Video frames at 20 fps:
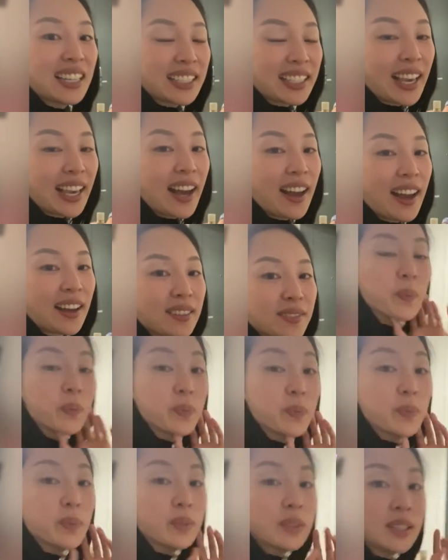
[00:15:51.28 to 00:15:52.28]
Yeah.
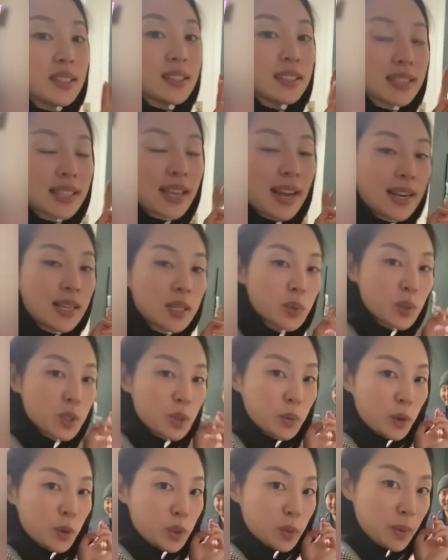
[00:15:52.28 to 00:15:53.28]
These guys were
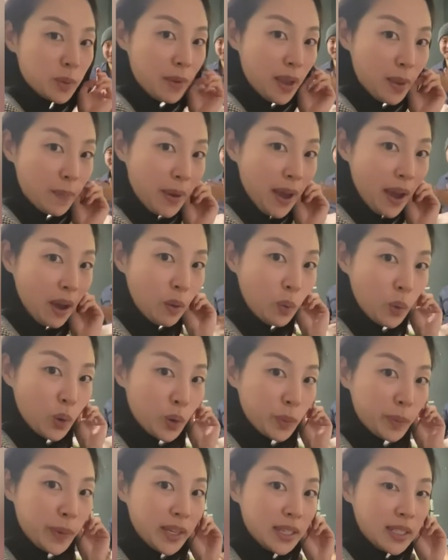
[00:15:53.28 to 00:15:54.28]
supposed to be my power
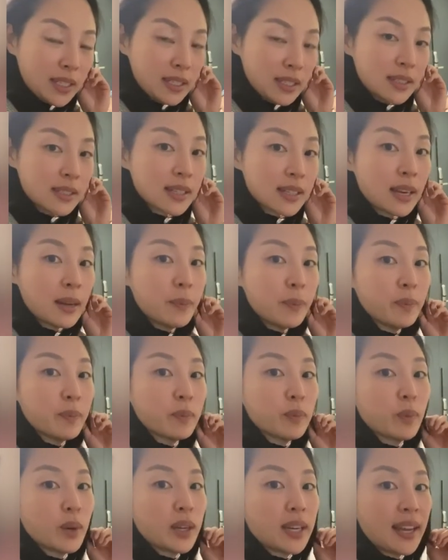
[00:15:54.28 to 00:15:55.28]
buddies um,
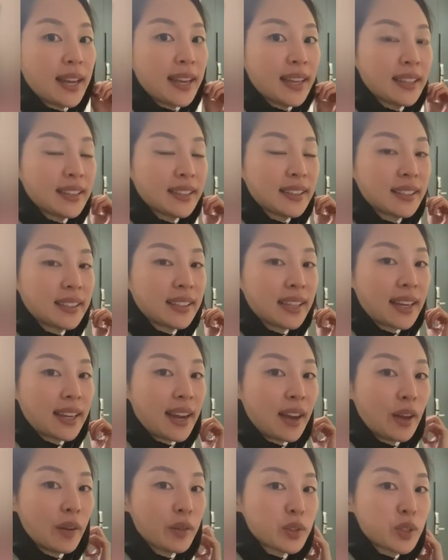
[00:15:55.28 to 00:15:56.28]
when I get
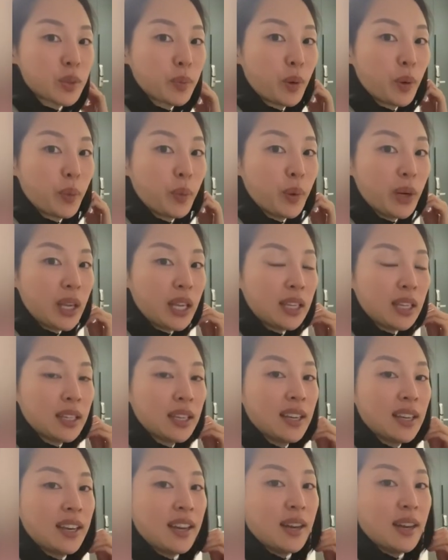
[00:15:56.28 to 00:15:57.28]
out tomorrow morning.
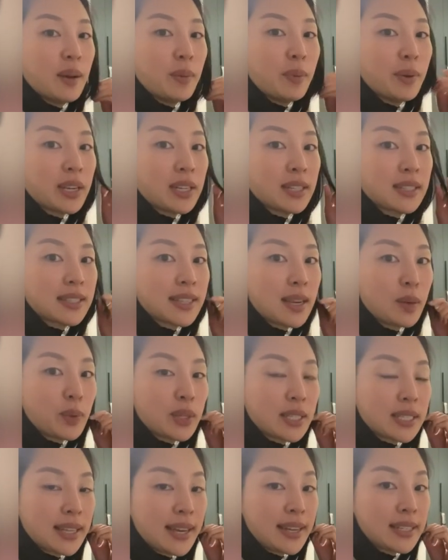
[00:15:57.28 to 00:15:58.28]
Mm-hmm. But instead we
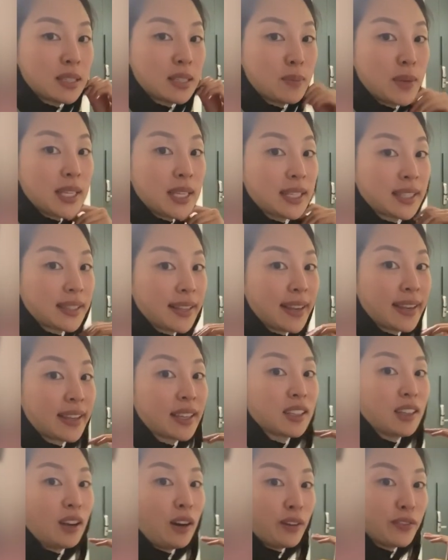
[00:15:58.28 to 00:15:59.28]
decided to make it like
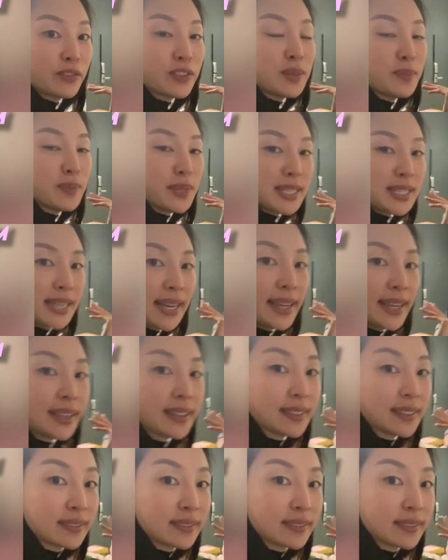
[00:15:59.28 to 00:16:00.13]
an after midnight.